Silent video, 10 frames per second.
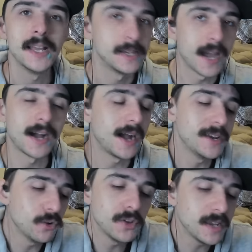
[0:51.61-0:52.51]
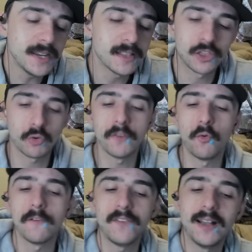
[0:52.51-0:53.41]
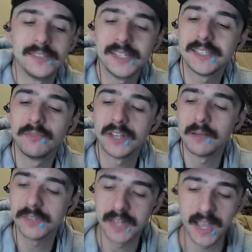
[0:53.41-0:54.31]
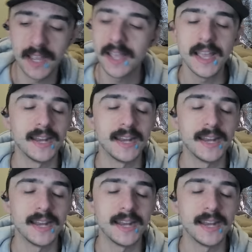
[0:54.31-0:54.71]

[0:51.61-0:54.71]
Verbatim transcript: Nah, I know you're eating like three, four, five, six, seven times a day,